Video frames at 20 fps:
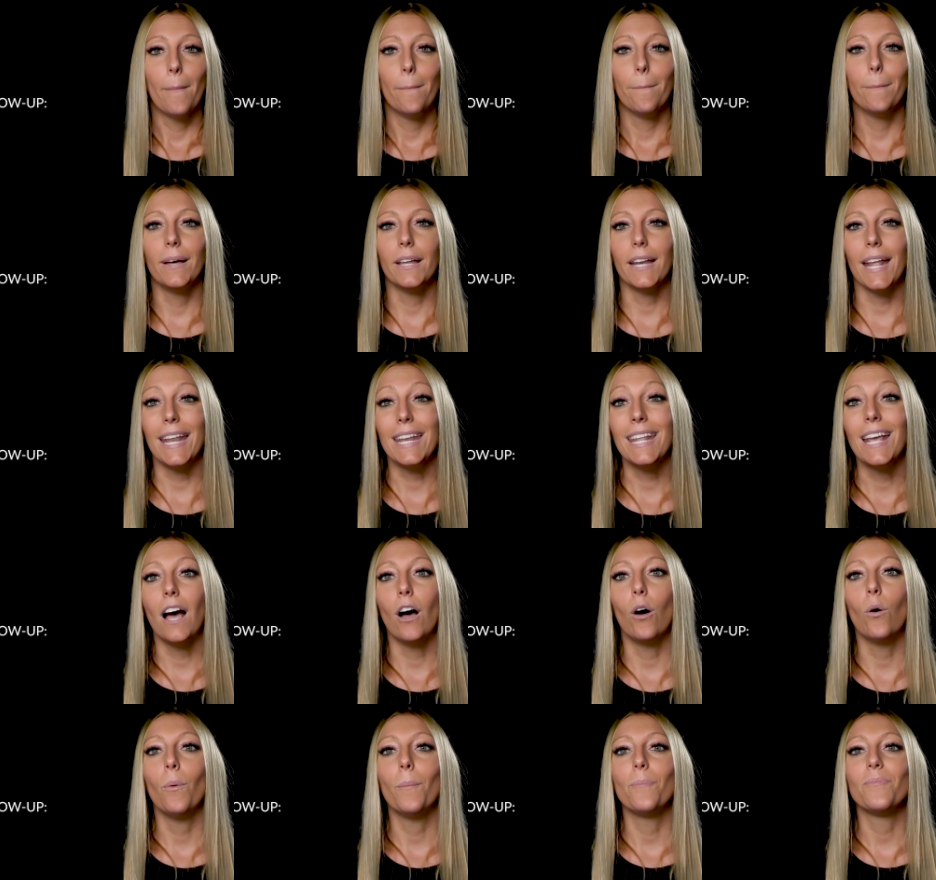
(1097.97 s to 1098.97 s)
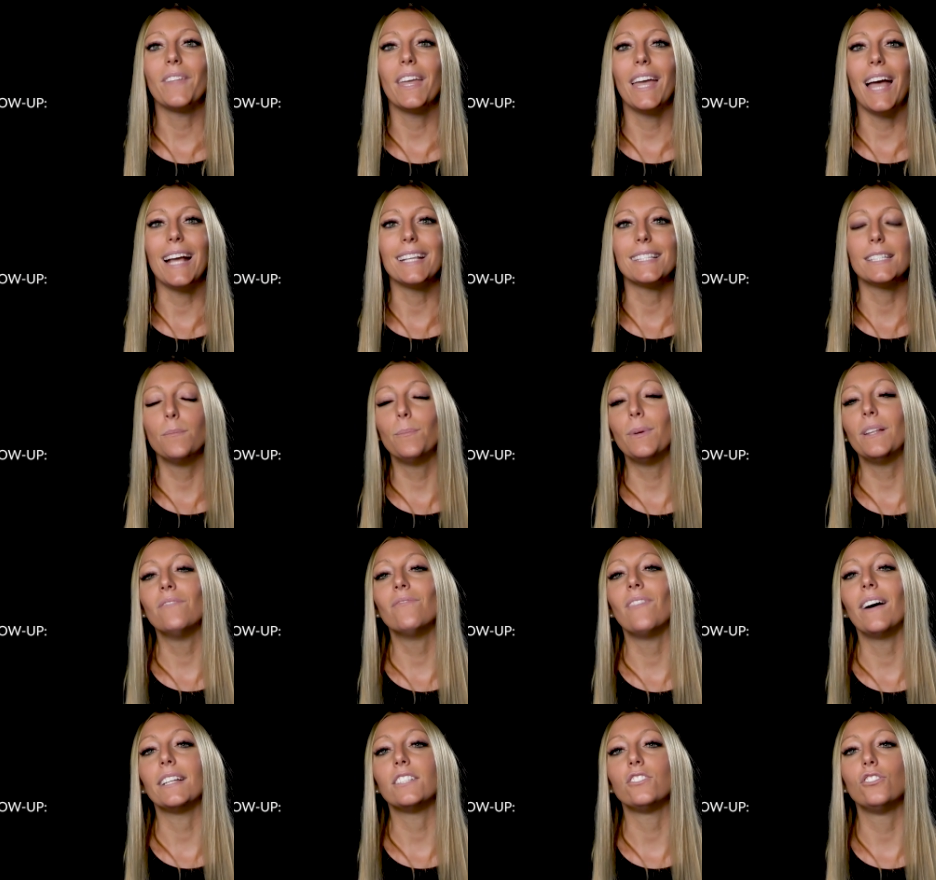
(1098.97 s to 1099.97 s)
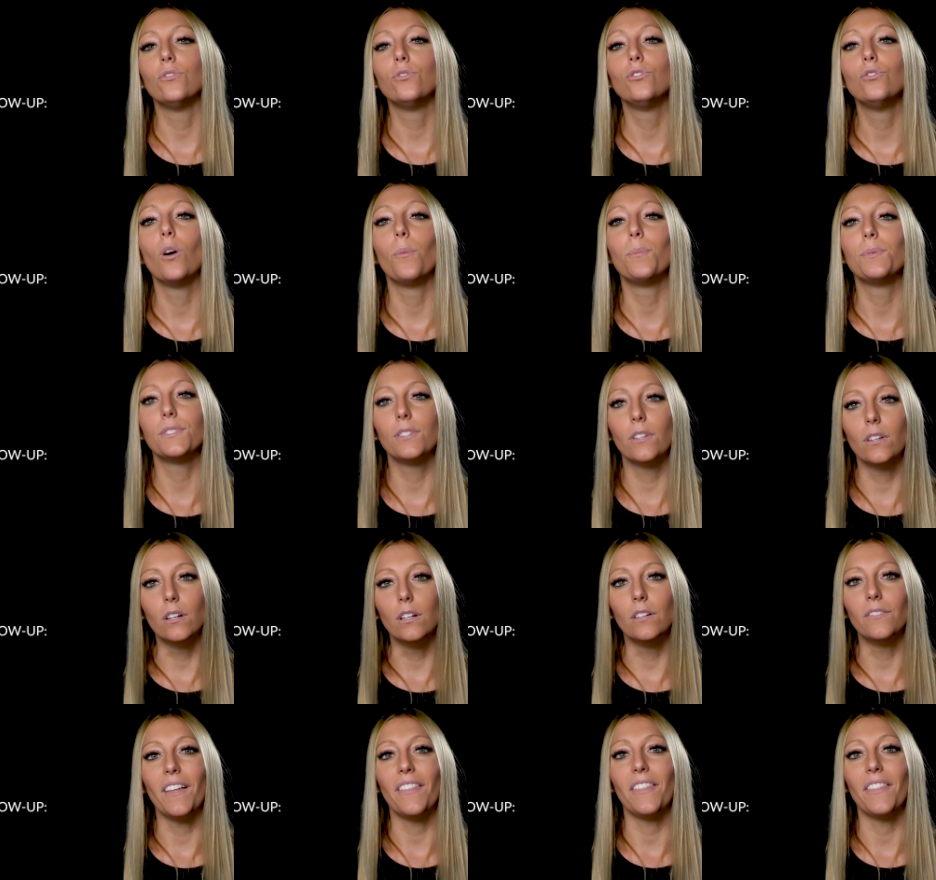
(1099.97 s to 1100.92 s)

But anyhow, I simply invite you to observe